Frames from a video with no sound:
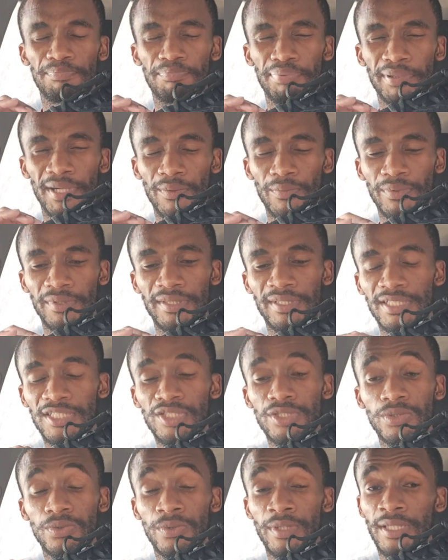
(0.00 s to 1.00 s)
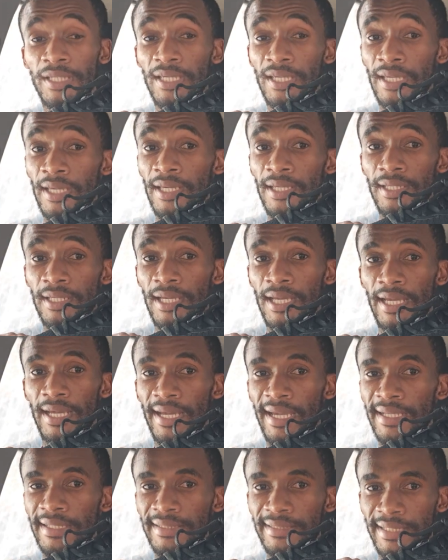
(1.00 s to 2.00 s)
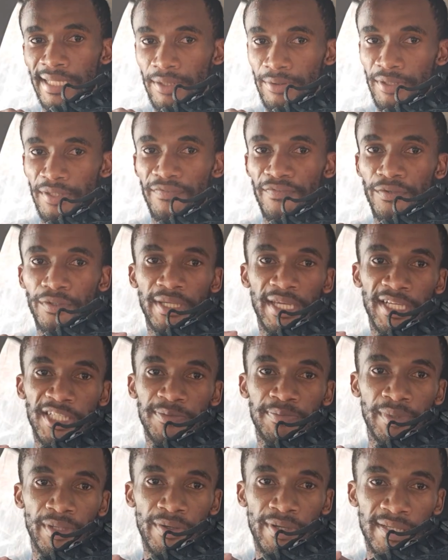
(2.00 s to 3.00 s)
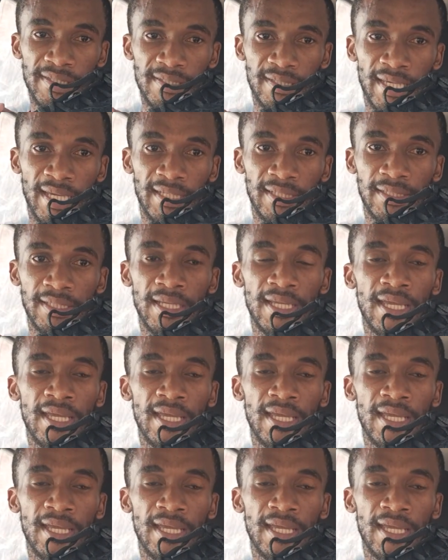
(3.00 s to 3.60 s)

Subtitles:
But with this shoe here, I doubt if you'd experience that.